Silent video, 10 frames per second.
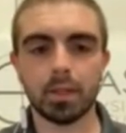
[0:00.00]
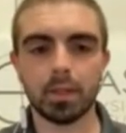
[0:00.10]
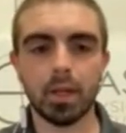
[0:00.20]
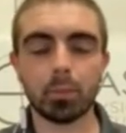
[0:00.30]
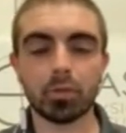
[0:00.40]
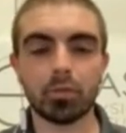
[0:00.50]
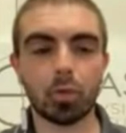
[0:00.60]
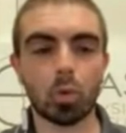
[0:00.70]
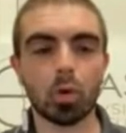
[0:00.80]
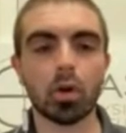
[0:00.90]
Number
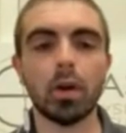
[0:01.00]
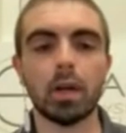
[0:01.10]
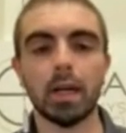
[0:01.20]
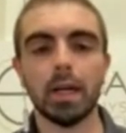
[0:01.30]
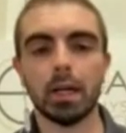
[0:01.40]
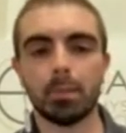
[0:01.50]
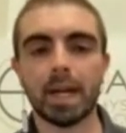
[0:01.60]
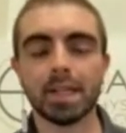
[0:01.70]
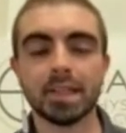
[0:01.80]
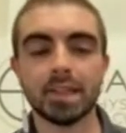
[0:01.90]
four,
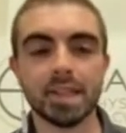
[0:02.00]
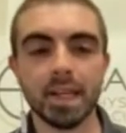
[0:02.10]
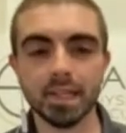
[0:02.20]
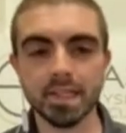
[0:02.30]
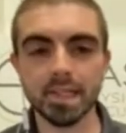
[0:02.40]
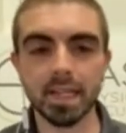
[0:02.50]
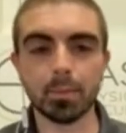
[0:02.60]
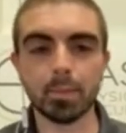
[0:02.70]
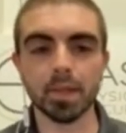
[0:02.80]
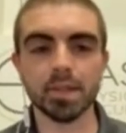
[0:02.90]
back to this
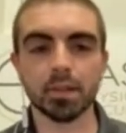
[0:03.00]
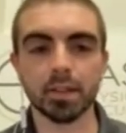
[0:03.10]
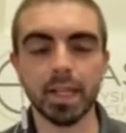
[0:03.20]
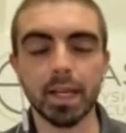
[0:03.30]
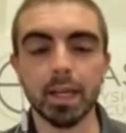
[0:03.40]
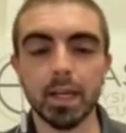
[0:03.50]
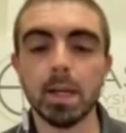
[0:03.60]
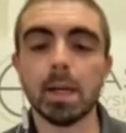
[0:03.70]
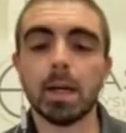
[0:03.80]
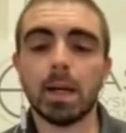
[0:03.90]
SCM muscle again.
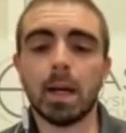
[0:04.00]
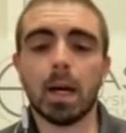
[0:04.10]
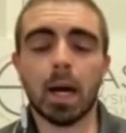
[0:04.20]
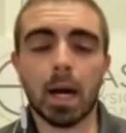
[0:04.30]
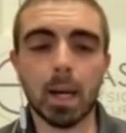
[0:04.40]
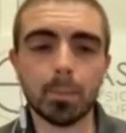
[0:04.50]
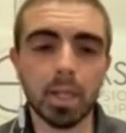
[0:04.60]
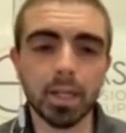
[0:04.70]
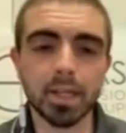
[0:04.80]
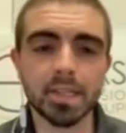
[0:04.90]

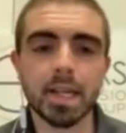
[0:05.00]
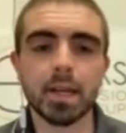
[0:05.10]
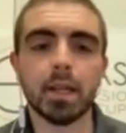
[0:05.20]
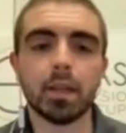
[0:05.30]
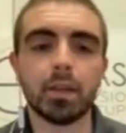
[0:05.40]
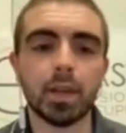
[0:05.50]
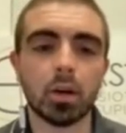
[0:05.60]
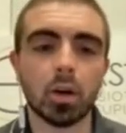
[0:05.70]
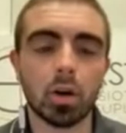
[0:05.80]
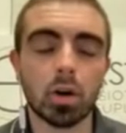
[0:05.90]
Like I said,
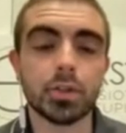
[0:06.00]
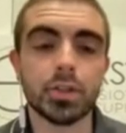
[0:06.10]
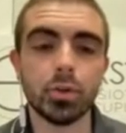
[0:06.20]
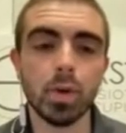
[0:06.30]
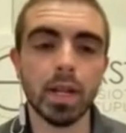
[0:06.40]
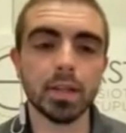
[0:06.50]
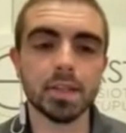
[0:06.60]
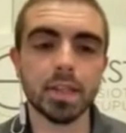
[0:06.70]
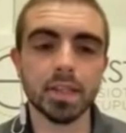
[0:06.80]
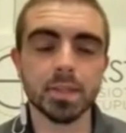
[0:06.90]
there are two
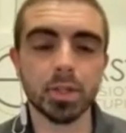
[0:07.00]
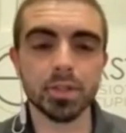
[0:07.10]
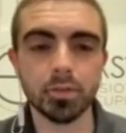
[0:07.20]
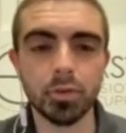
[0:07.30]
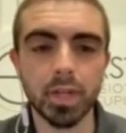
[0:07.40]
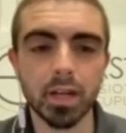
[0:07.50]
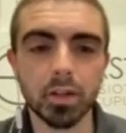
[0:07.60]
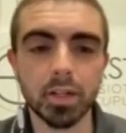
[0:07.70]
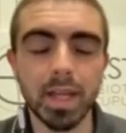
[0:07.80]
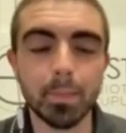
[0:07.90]
heads to this muscle. If you kind of
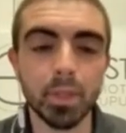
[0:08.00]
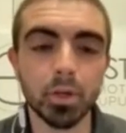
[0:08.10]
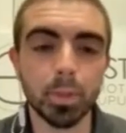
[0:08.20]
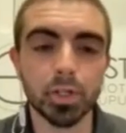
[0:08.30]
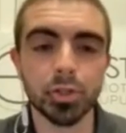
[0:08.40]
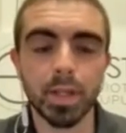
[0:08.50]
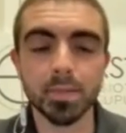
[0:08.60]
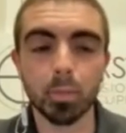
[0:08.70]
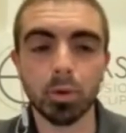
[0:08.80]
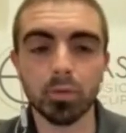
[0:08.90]
look at that middle picture,
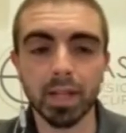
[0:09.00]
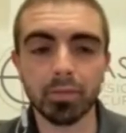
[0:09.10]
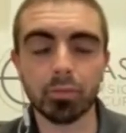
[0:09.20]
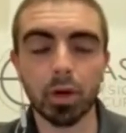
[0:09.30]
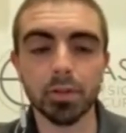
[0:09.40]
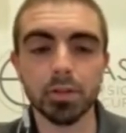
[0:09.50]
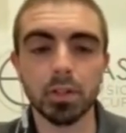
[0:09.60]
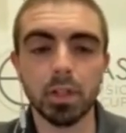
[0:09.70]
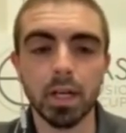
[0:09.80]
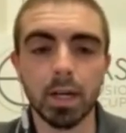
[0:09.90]
that's more of that
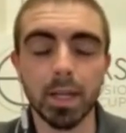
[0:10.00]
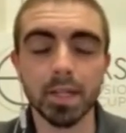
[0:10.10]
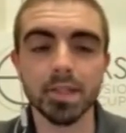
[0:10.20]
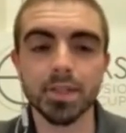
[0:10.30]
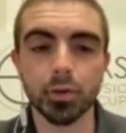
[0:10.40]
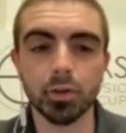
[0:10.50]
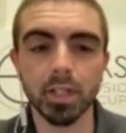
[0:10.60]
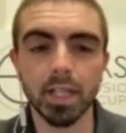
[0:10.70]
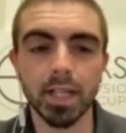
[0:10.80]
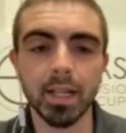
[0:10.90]
frontal on that
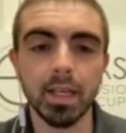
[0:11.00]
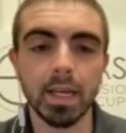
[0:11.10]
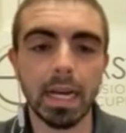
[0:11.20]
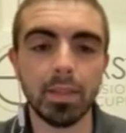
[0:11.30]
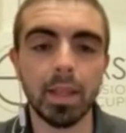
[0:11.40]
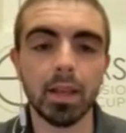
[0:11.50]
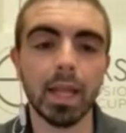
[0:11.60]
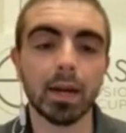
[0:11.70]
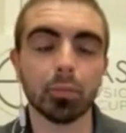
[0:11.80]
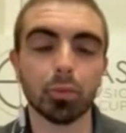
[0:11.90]
sternal head. And then
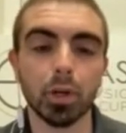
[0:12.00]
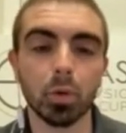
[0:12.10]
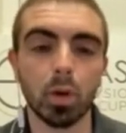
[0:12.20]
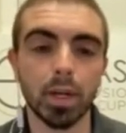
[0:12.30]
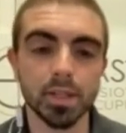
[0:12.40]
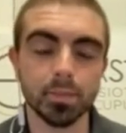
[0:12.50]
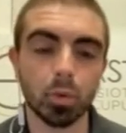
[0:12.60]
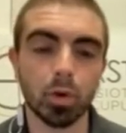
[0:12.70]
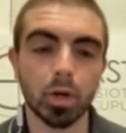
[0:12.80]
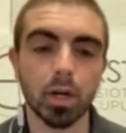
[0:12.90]
that rear one is
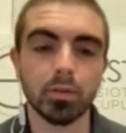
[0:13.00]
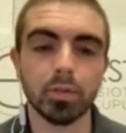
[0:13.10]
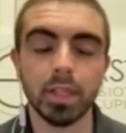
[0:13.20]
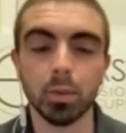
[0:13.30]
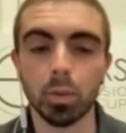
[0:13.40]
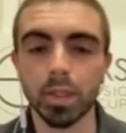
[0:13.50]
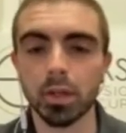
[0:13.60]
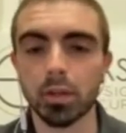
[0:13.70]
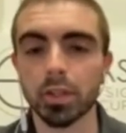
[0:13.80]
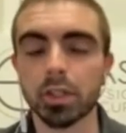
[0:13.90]
more of the, what they
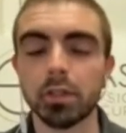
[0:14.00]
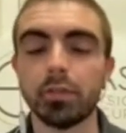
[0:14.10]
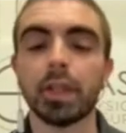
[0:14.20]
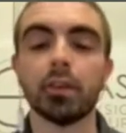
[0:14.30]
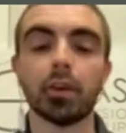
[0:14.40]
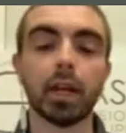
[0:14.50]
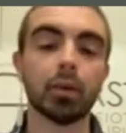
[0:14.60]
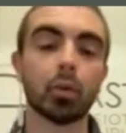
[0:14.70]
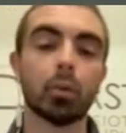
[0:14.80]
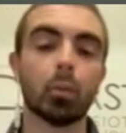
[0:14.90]
call the clavicular
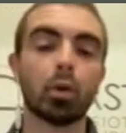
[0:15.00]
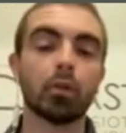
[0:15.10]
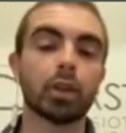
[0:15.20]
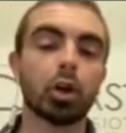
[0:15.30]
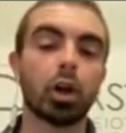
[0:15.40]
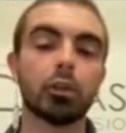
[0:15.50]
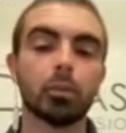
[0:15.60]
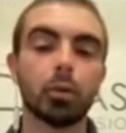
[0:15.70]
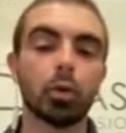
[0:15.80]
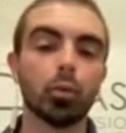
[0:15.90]
head, or more of the
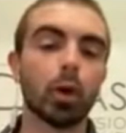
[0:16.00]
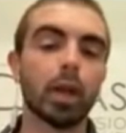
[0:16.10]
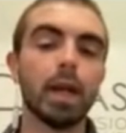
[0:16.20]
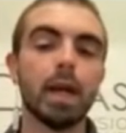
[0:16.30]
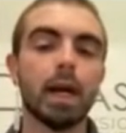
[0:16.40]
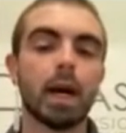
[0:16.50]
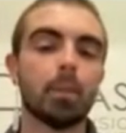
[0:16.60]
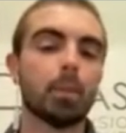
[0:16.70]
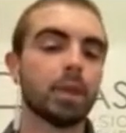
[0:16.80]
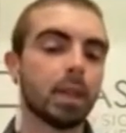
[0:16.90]
collarbone one.
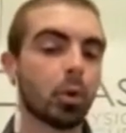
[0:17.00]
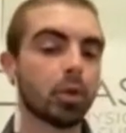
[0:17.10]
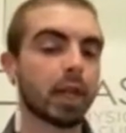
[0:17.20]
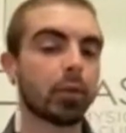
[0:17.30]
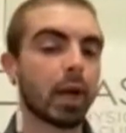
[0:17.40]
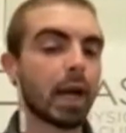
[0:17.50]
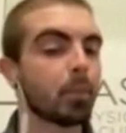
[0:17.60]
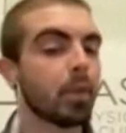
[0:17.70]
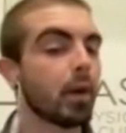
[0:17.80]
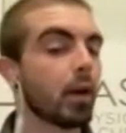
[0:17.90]
But they both kind of
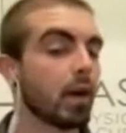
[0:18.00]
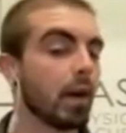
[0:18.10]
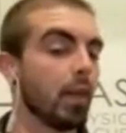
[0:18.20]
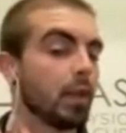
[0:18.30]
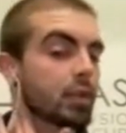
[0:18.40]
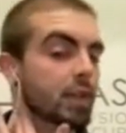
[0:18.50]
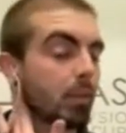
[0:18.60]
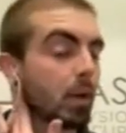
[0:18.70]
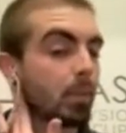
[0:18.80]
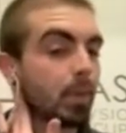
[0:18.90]
wrap there and then just
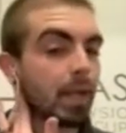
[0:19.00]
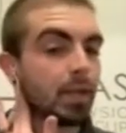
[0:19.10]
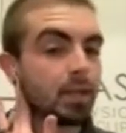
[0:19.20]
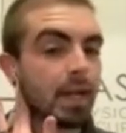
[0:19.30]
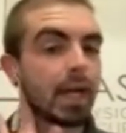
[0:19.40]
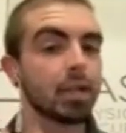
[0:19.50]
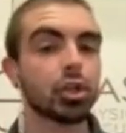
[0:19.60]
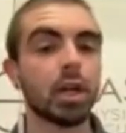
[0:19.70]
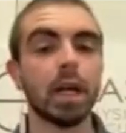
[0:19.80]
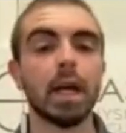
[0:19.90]
come up and attach.